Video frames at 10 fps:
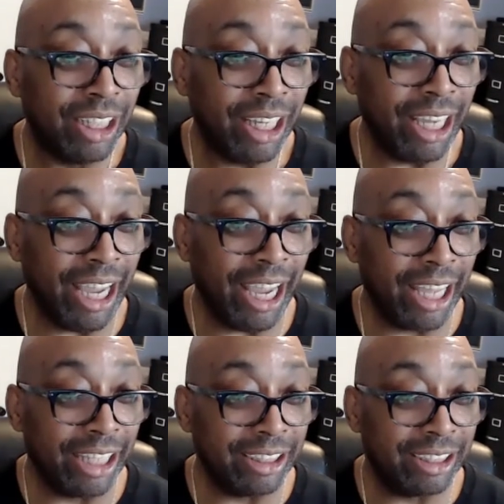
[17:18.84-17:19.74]
Wow.
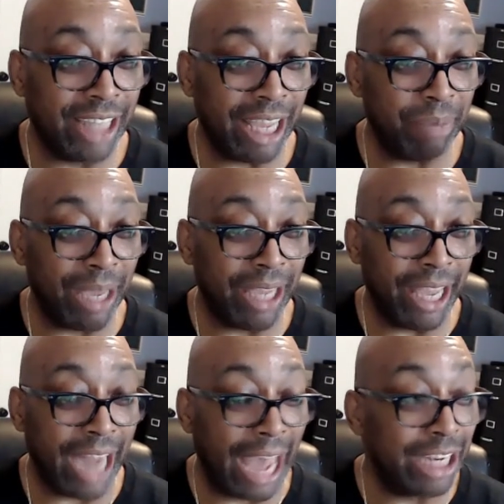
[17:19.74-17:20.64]
And
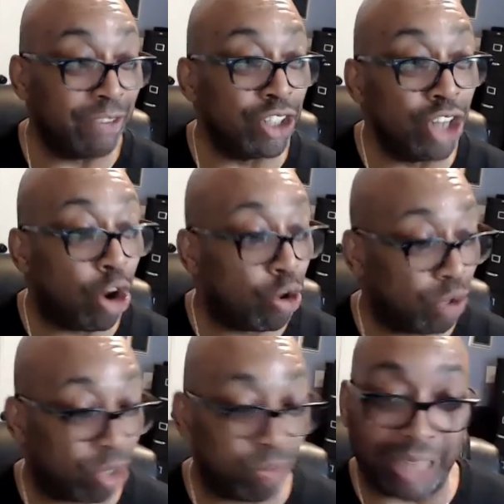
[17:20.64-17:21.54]
and I didn't even know
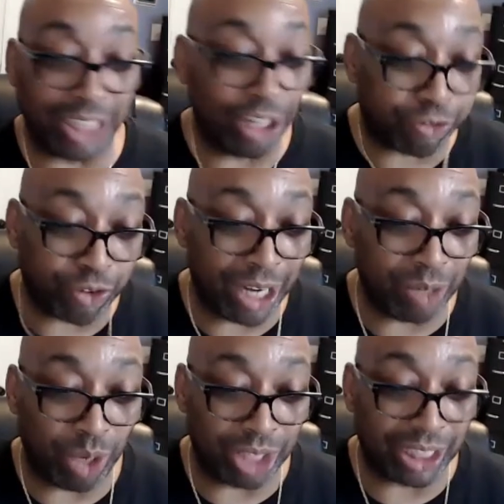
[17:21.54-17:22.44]
my dear friend
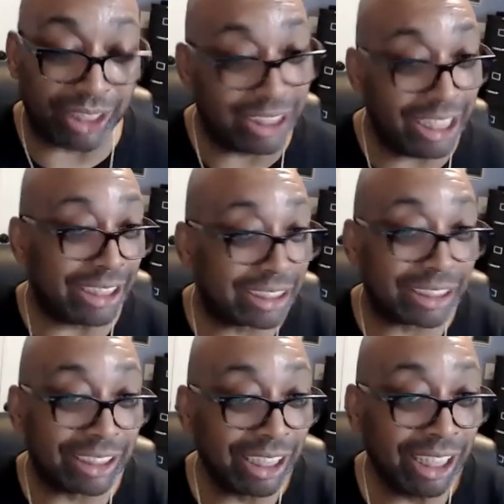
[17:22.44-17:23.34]
was his niece.
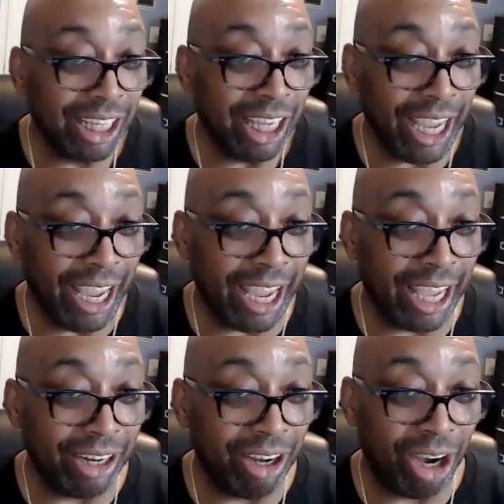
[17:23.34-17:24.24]

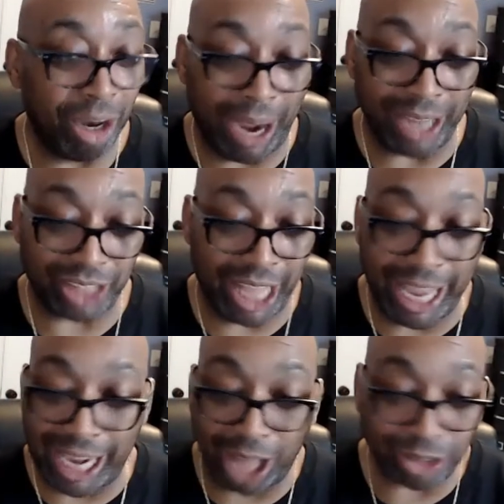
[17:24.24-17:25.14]
And I used to
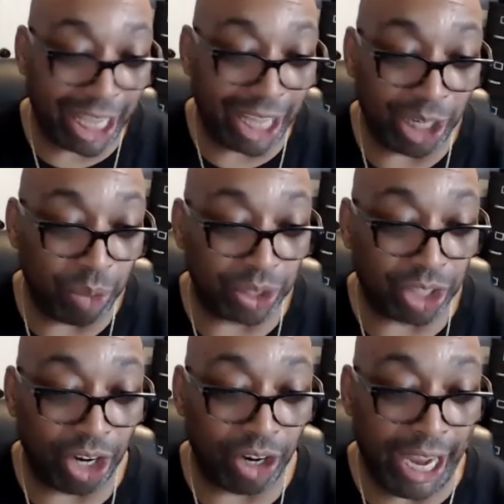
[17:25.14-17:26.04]
hang out down there with
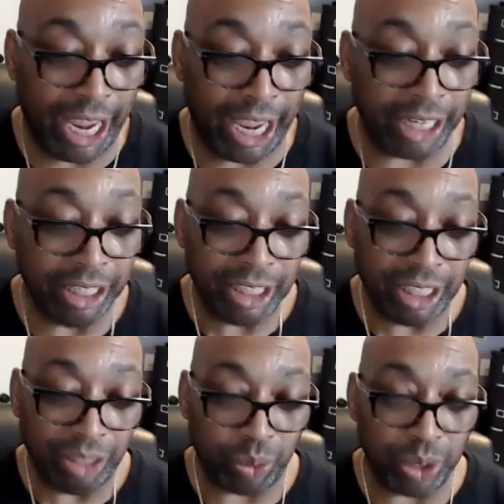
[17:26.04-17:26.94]
her, and
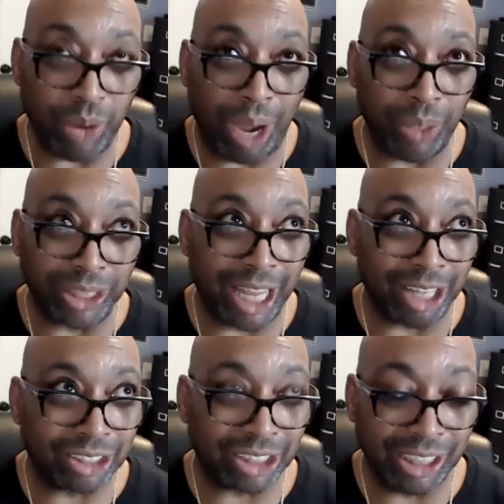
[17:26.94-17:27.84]
I went down to
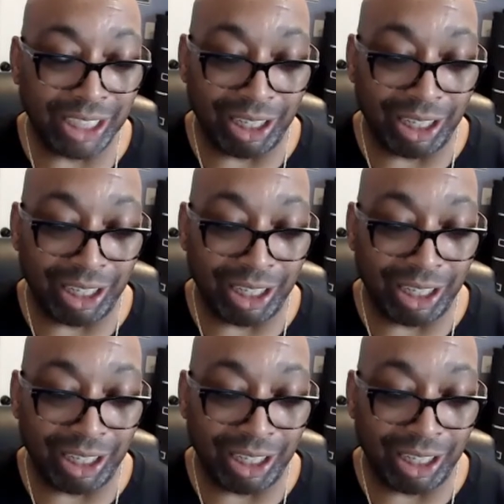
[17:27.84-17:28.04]
see,